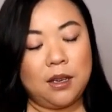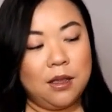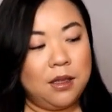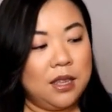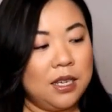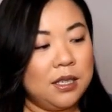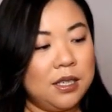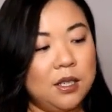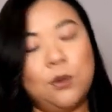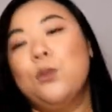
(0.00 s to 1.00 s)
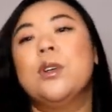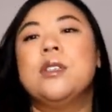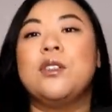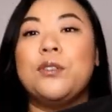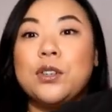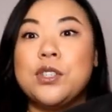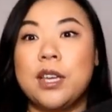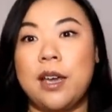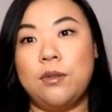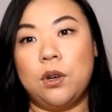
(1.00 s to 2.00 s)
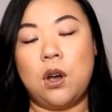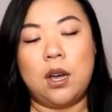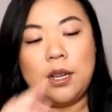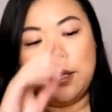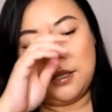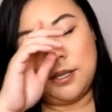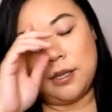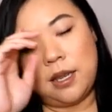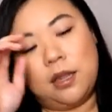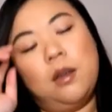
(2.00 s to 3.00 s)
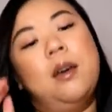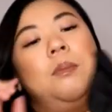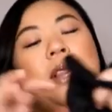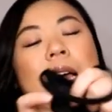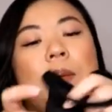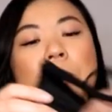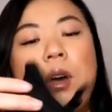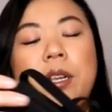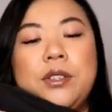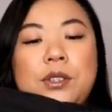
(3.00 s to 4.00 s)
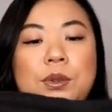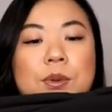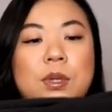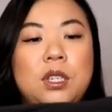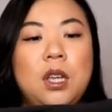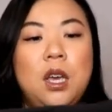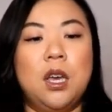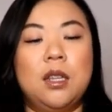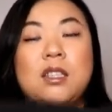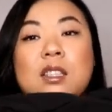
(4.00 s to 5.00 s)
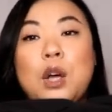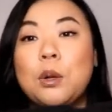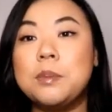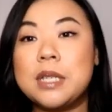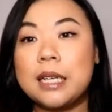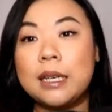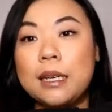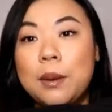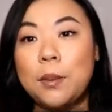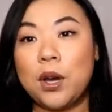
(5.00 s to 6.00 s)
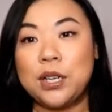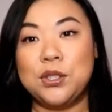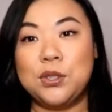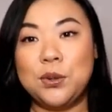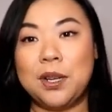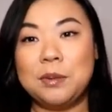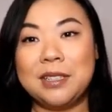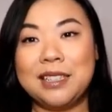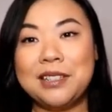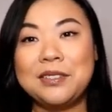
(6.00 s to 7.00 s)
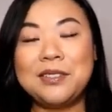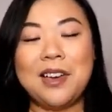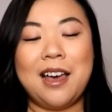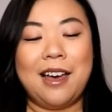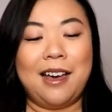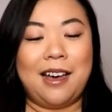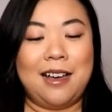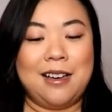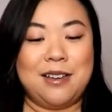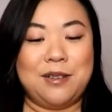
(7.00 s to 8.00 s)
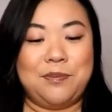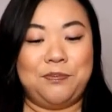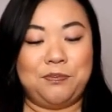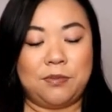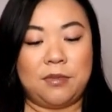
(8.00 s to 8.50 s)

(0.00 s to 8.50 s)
This was the first thing I ever got, and this is like a black bodysuit, the sculpting bodysuit, I believe. And